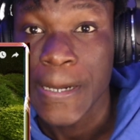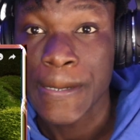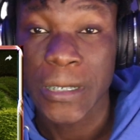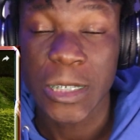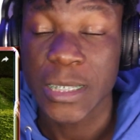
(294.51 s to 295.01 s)
You
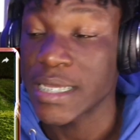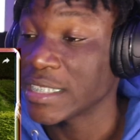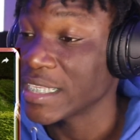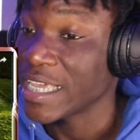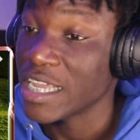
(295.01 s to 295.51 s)
know what I'm saying?
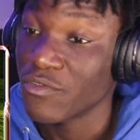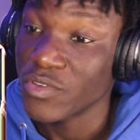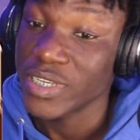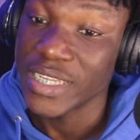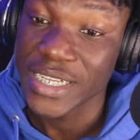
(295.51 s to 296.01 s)
That's
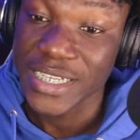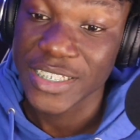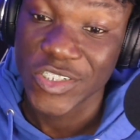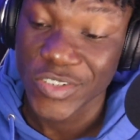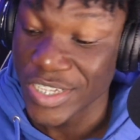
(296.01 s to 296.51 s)
every
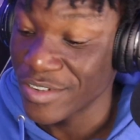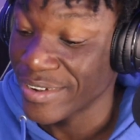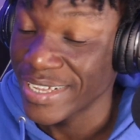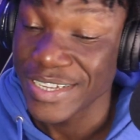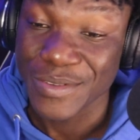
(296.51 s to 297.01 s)
nigga dream
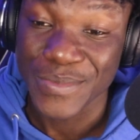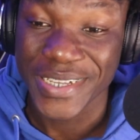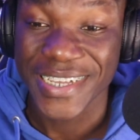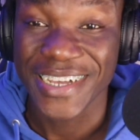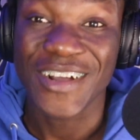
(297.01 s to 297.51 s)
right here, man.